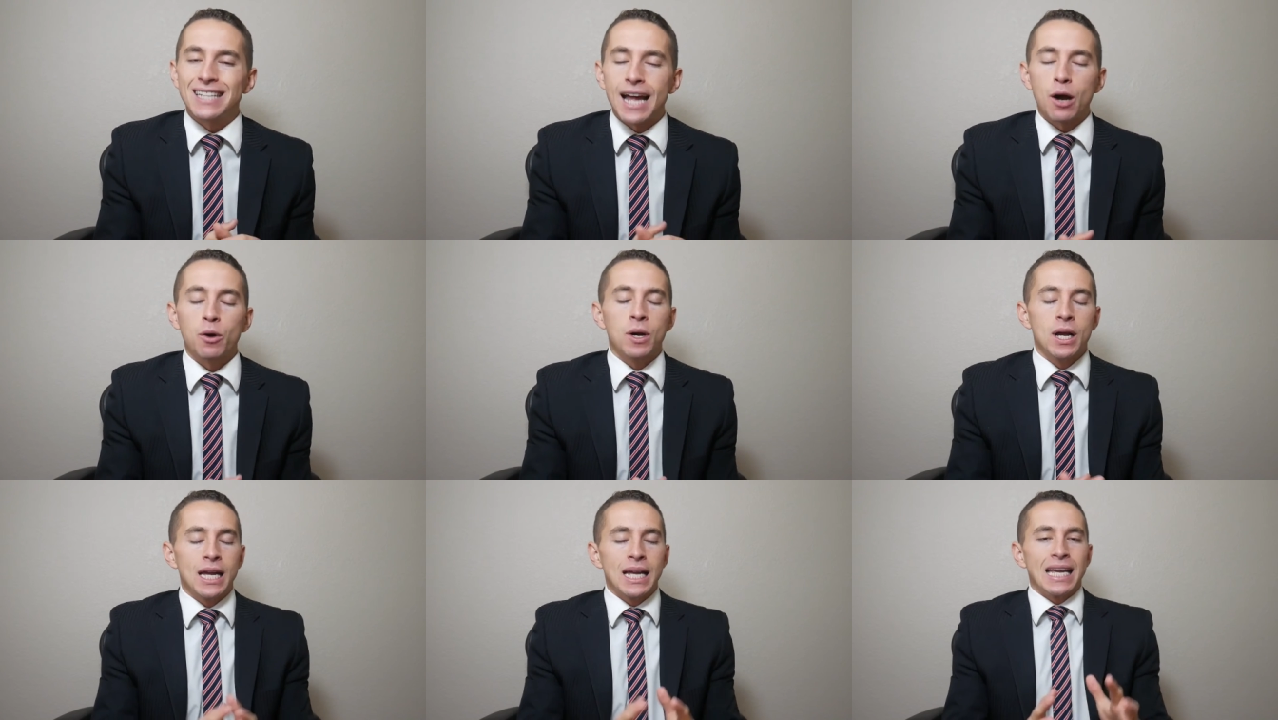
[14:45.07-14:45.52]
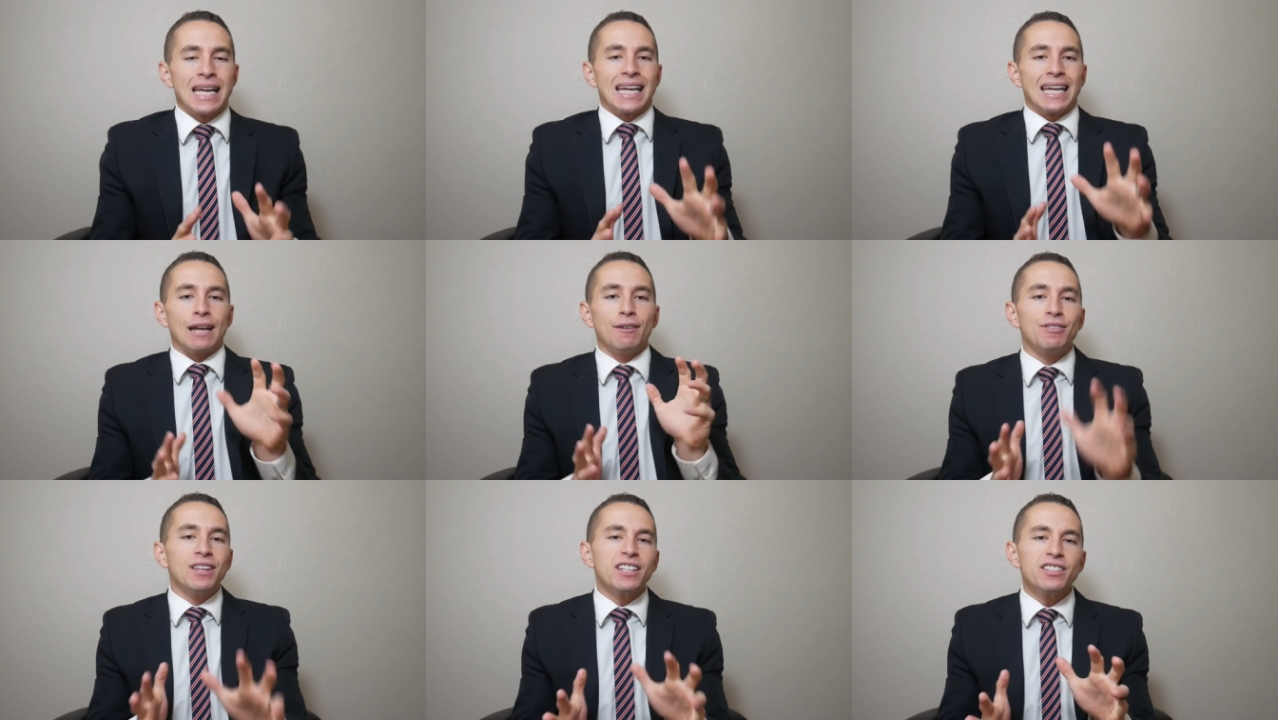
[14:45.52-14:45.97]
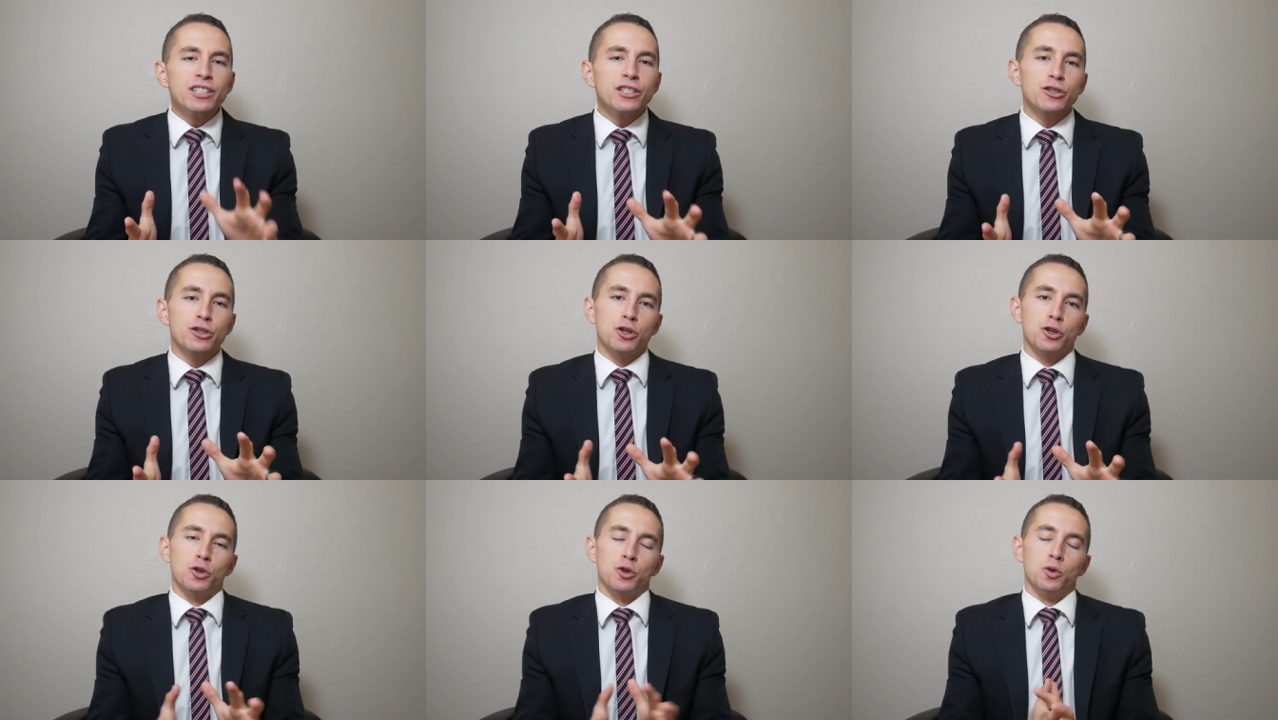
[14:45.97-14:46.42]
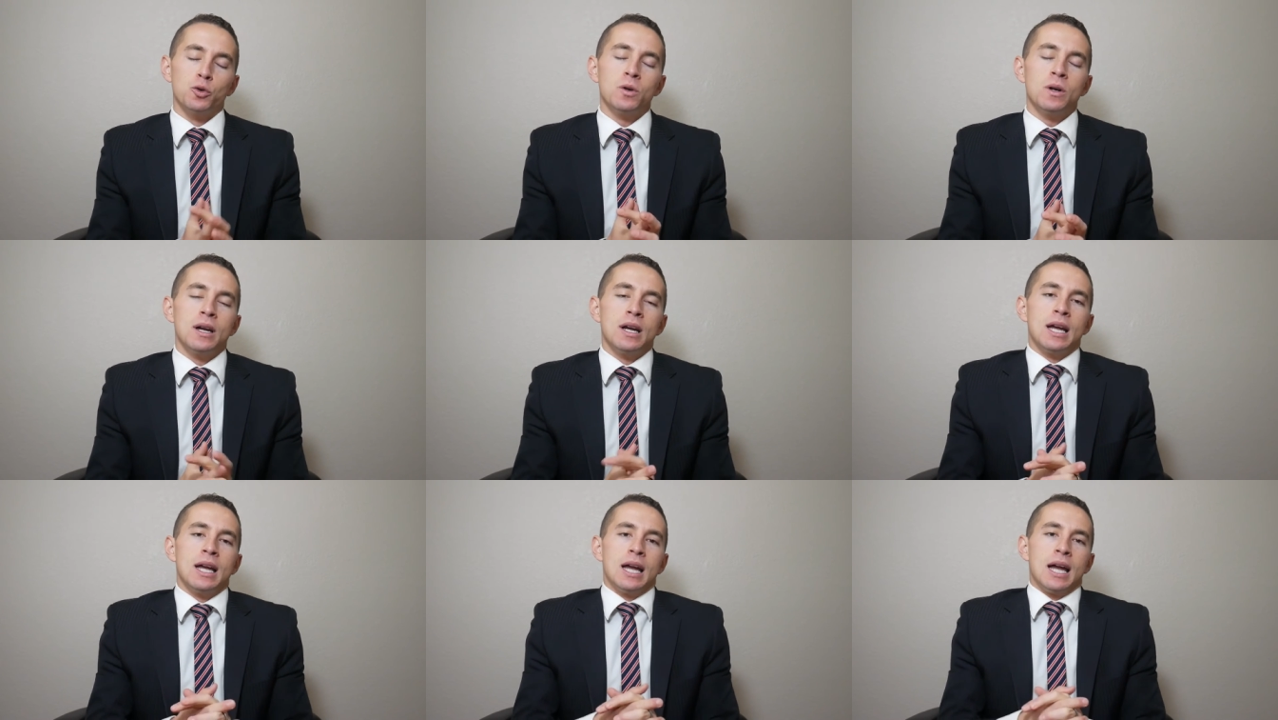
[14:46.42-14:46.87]
Now if this is
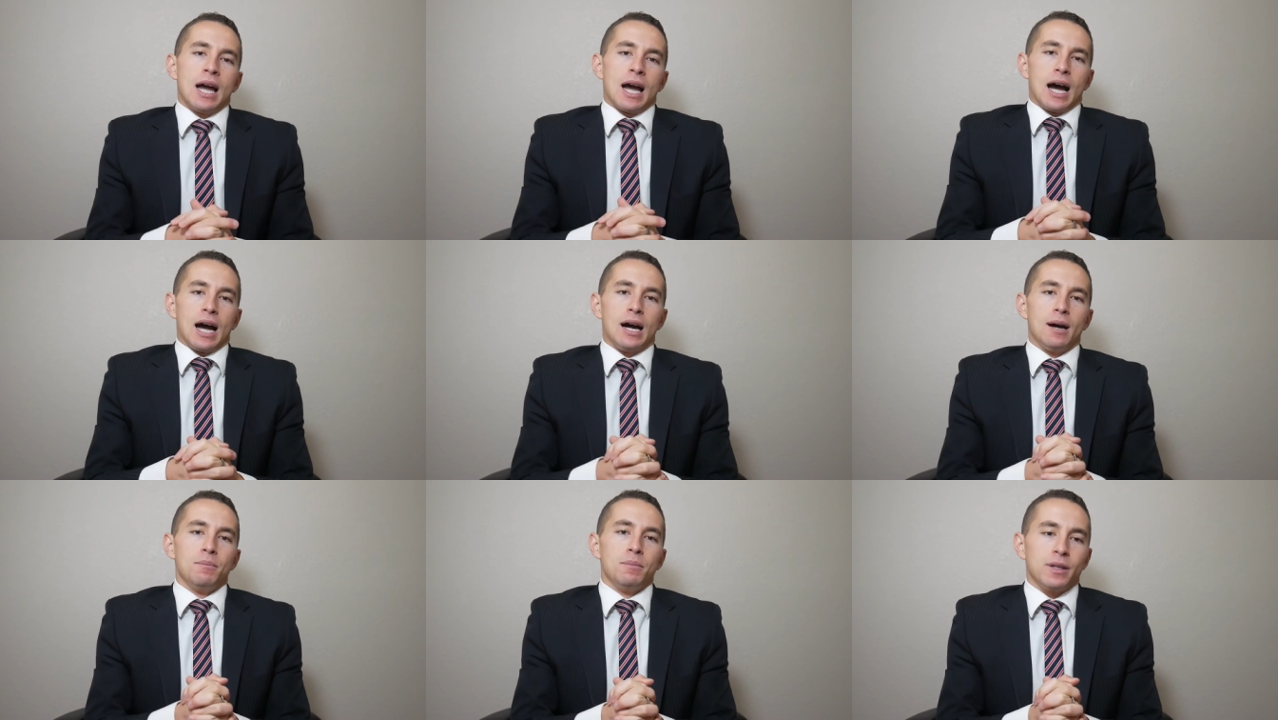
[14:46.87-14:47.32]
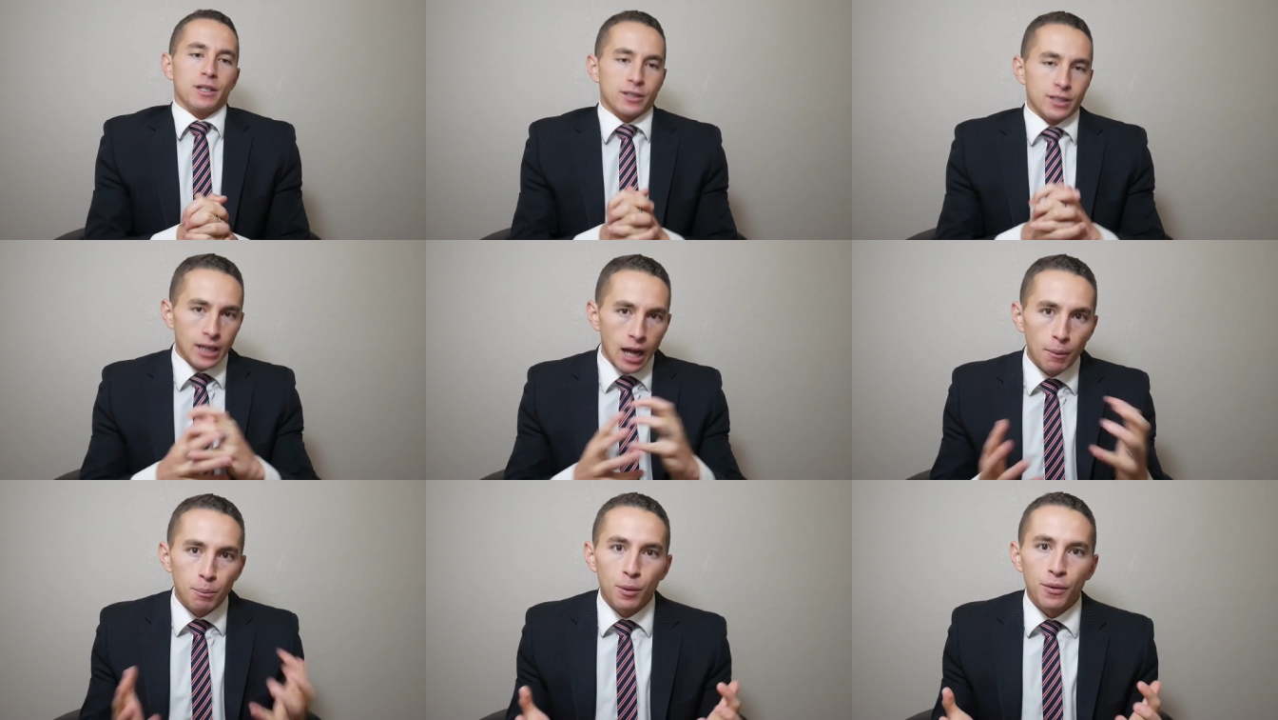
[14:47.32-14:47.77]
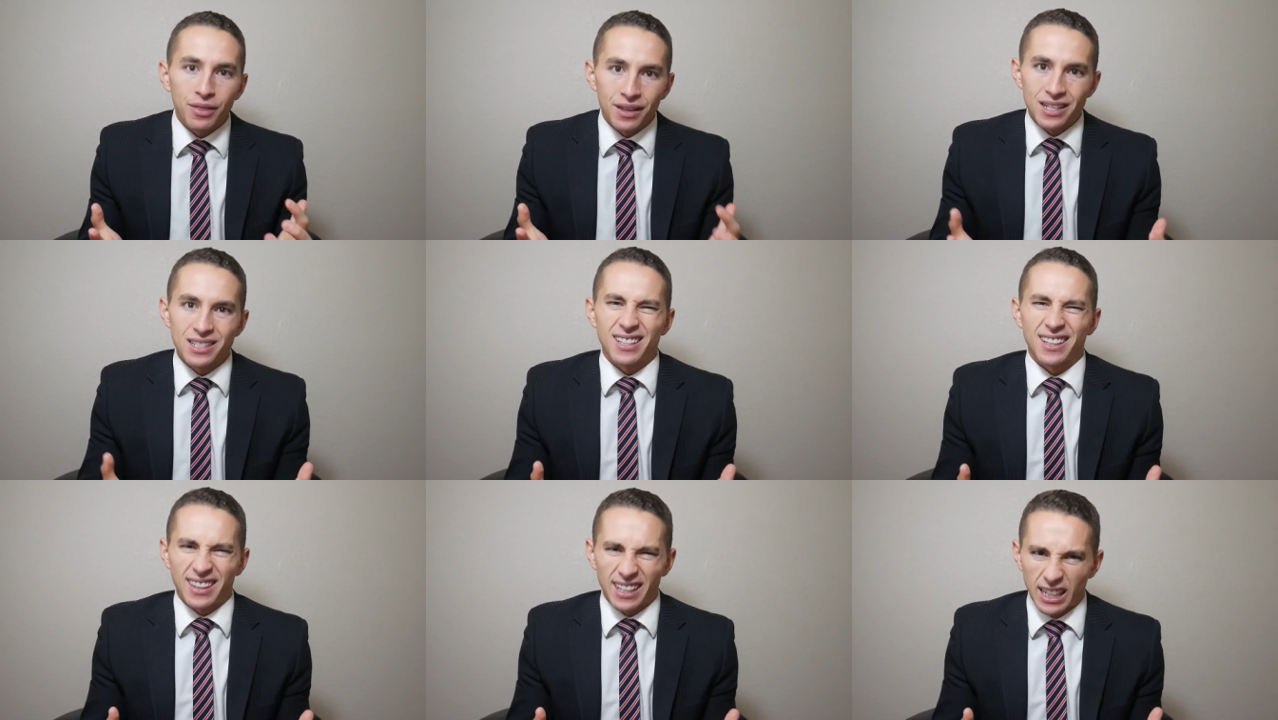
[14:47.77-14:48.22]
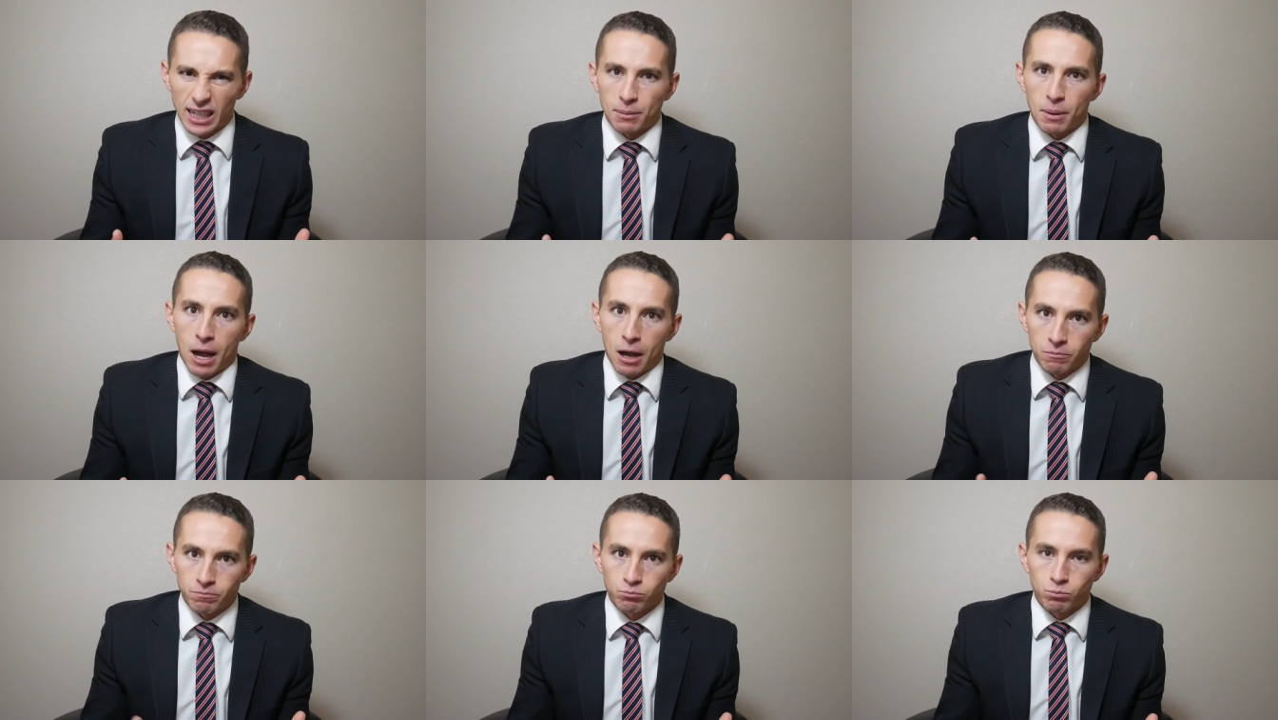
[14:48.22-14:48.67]
you, um, there's a couple things to think
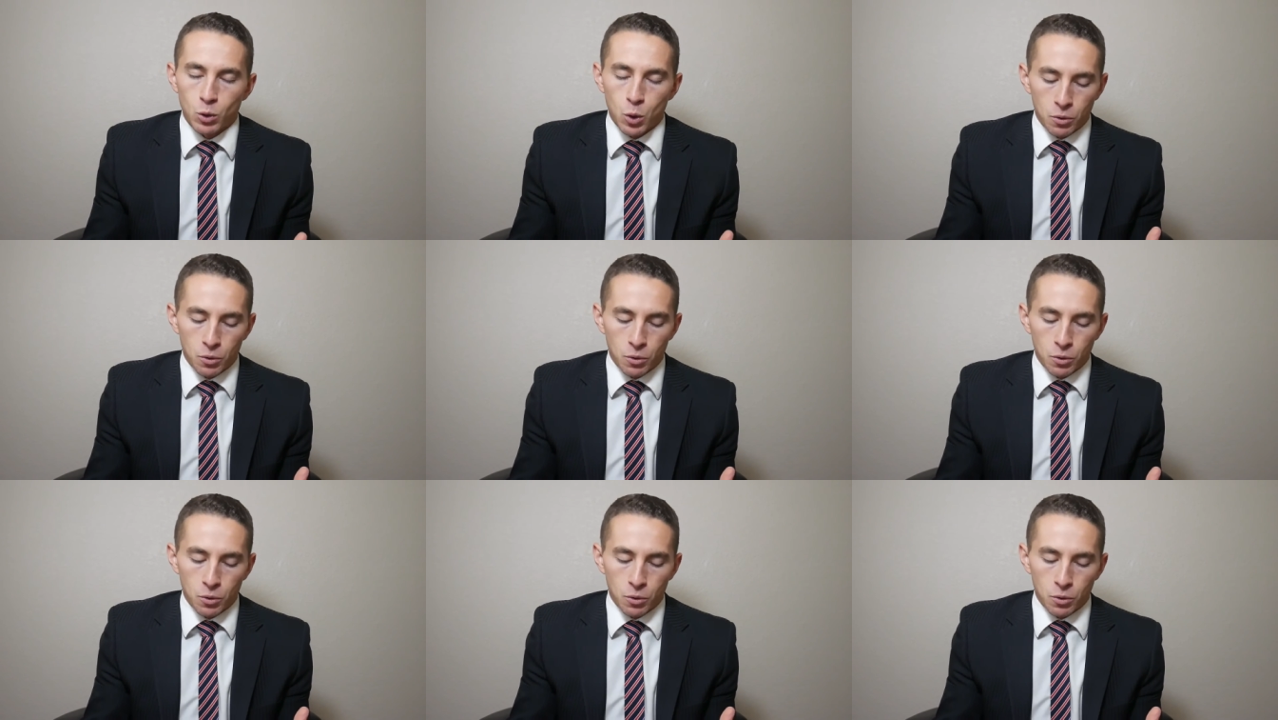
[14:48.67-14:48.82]
about.